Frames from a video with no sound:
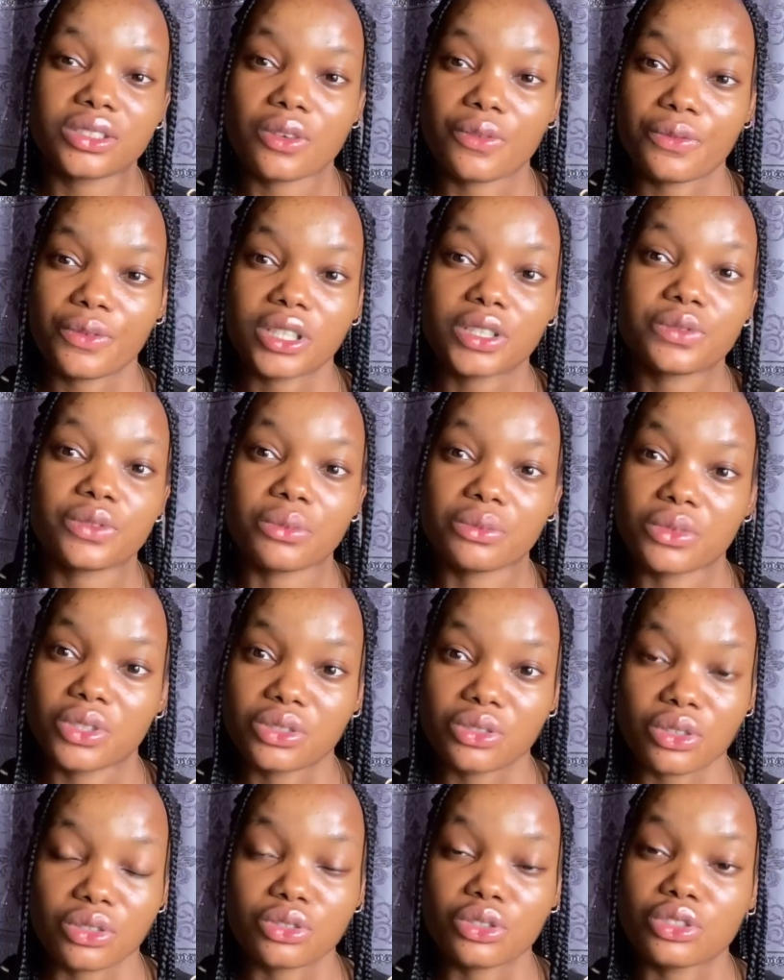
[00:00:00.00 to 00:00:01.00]
your face from the
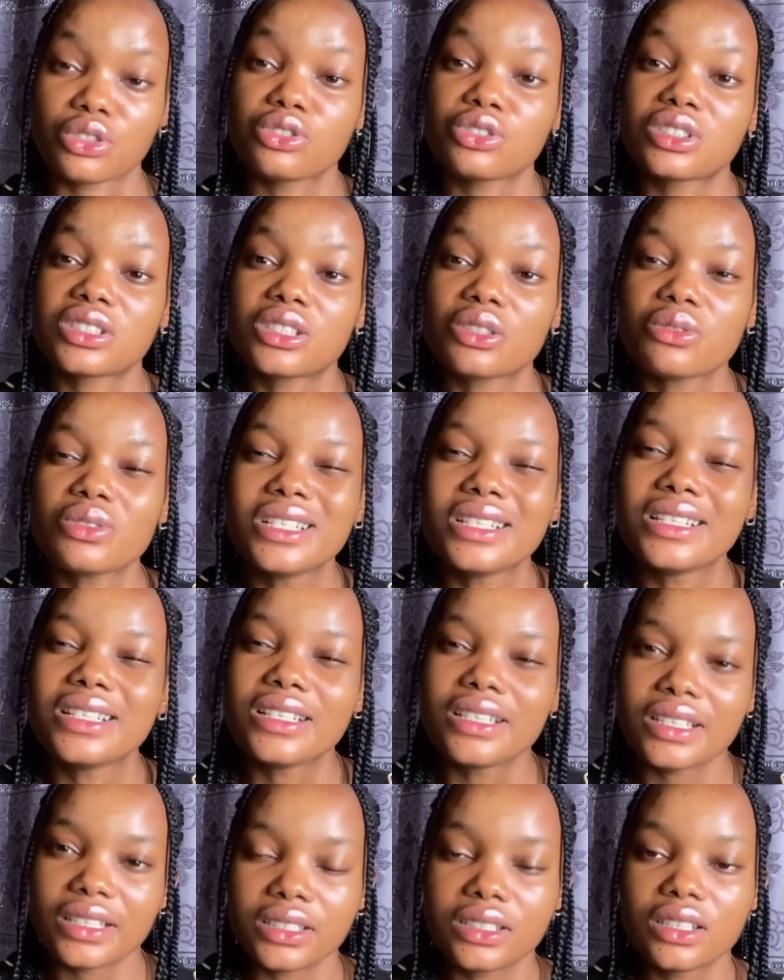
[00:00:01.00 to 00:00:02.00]
sun, so you still
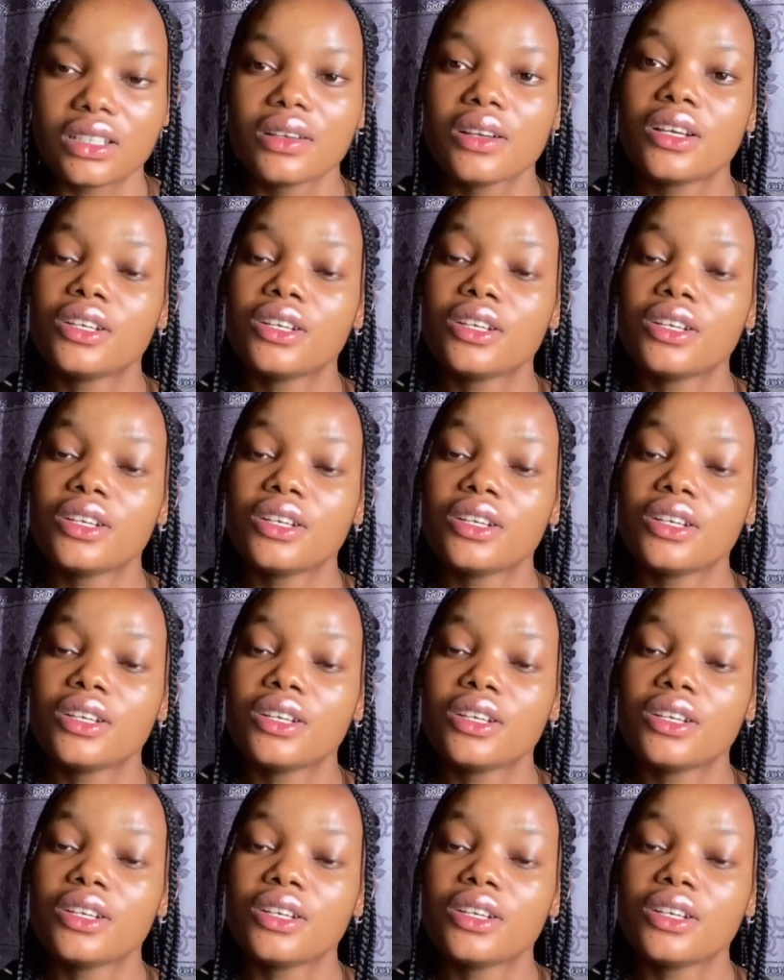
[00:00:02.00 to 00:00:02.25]
need